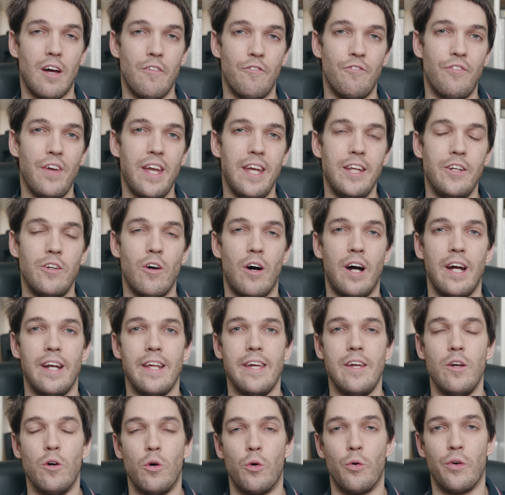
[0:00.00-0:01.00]
a
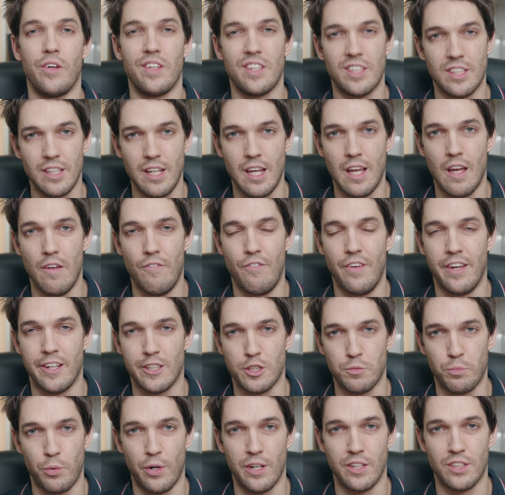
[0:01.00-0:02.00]
V90 or a CF
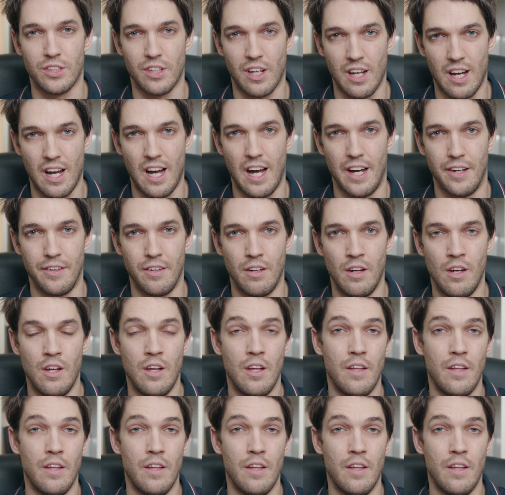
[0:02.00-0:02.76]
Express card.